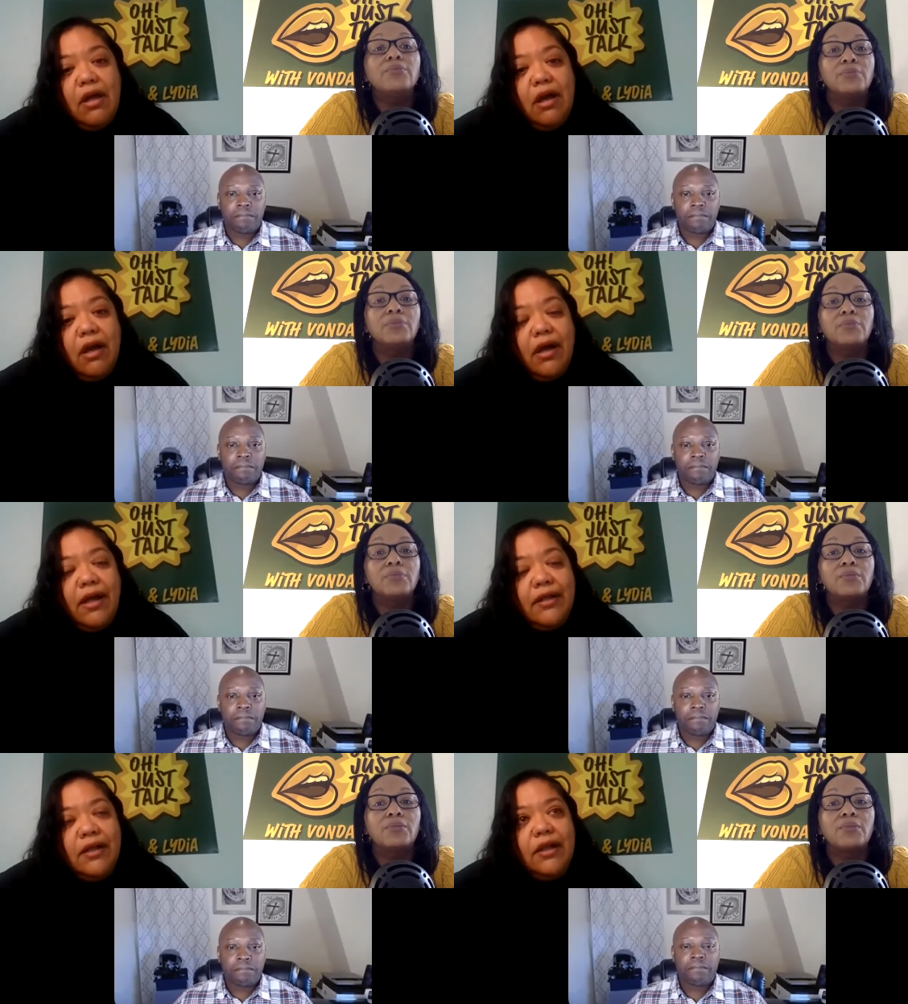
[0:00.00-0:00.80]

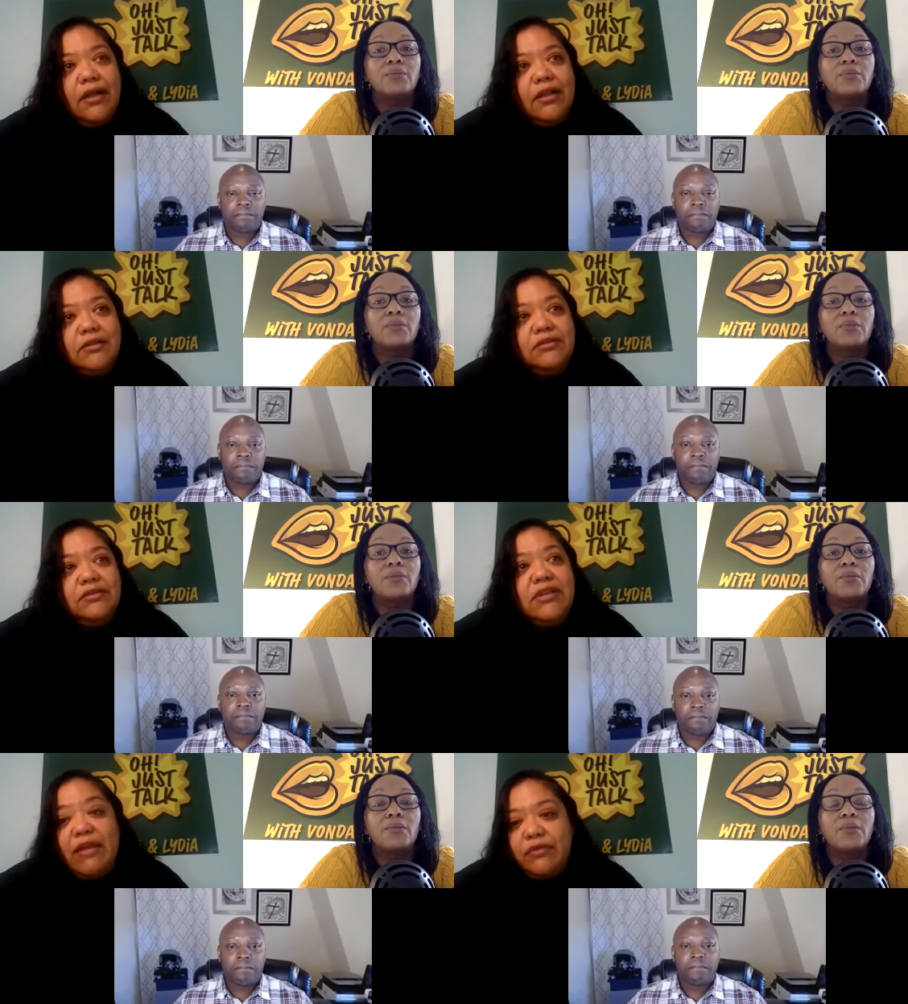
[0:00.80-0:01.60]
Speaker 1: on uh,
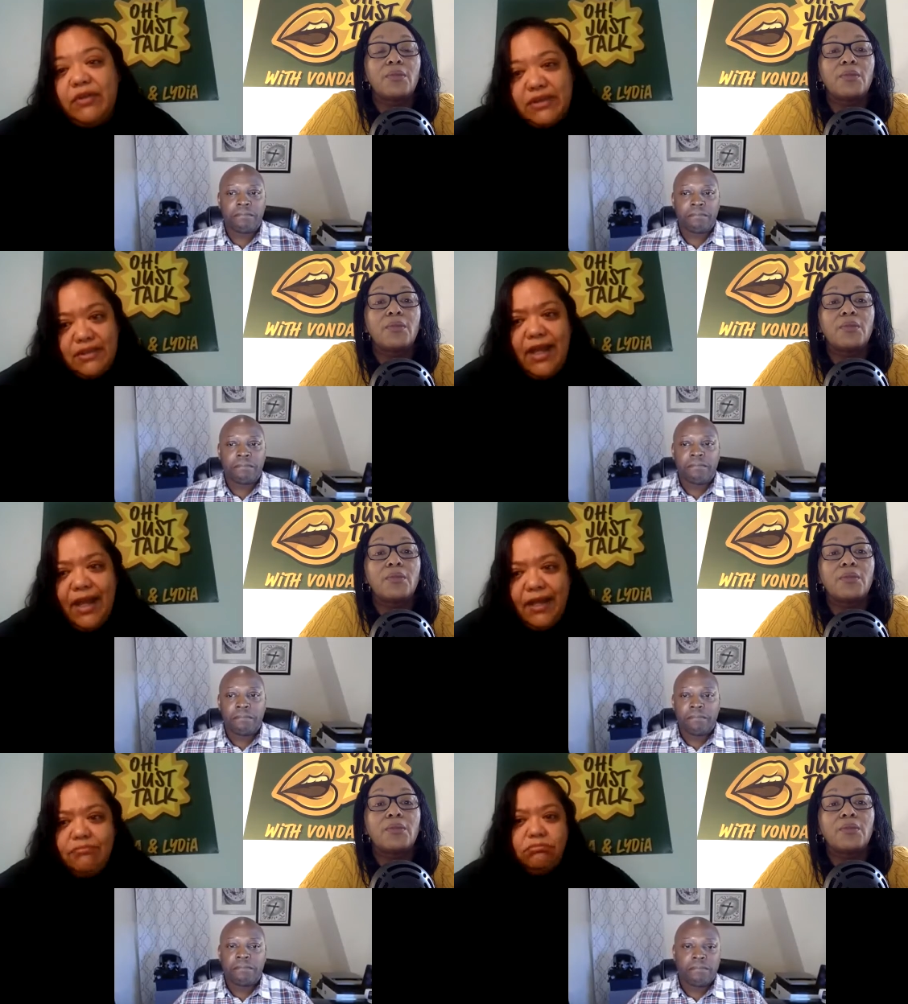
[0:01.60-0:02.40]
Netflix. And
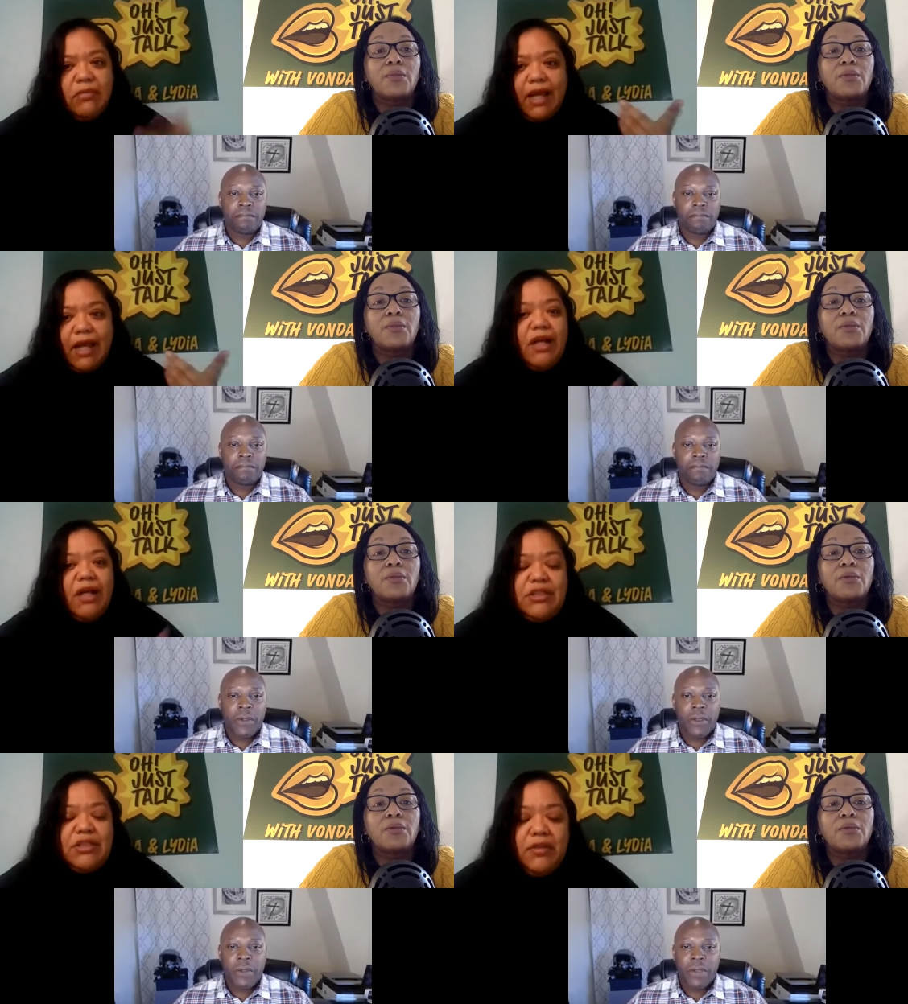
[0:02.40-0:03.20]
I I
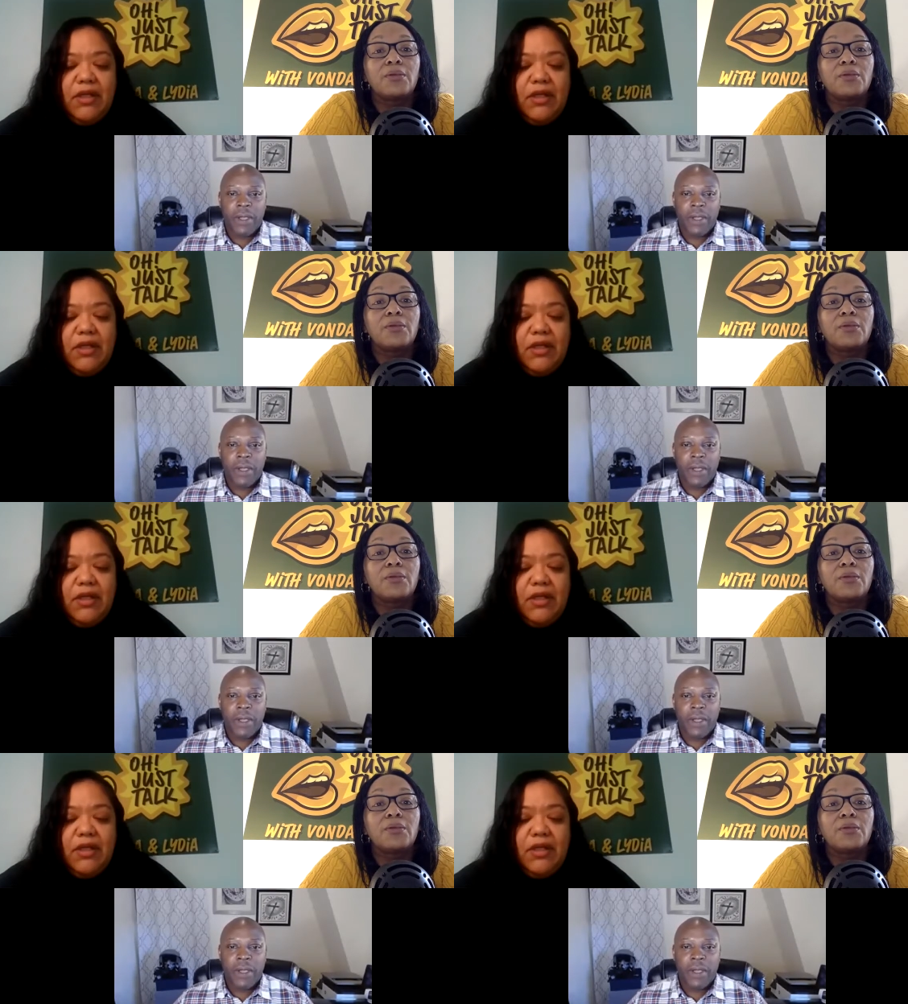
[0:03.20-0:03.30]
watched it.